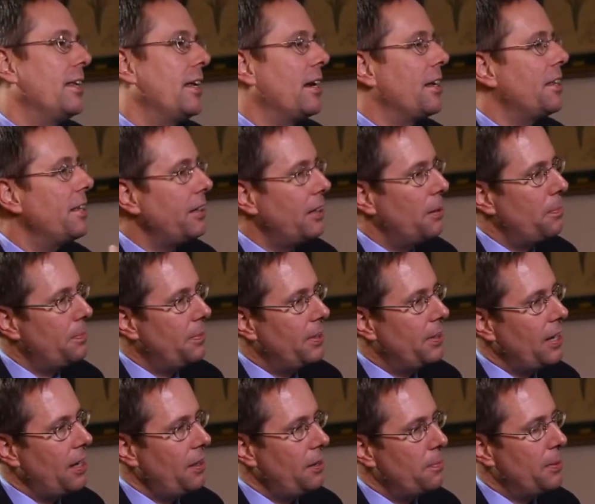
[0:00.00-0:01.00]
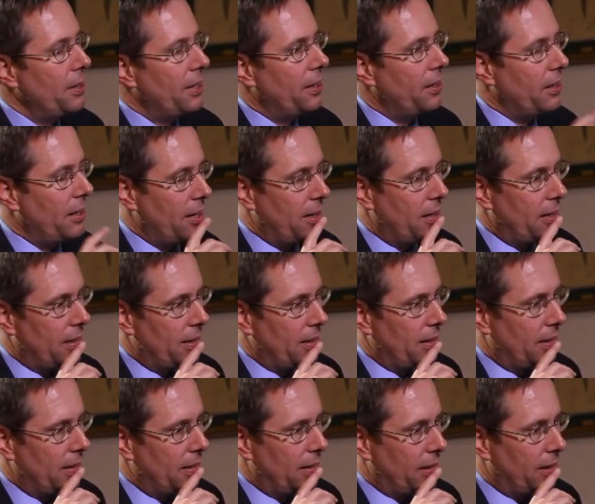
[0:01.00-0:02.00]
then I think the other big
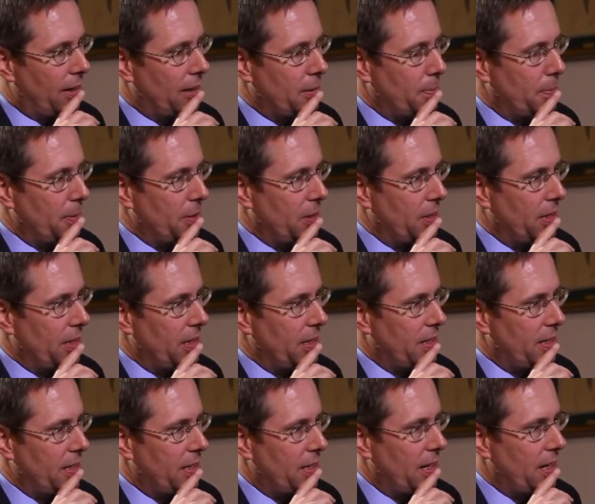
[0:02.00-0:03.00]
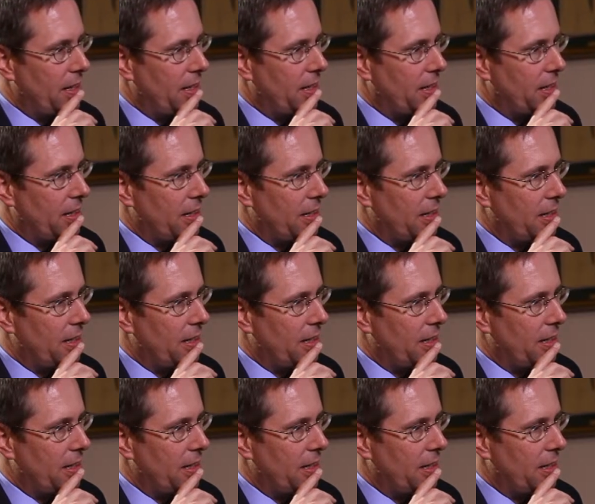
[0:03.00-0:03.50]
contribution is to say that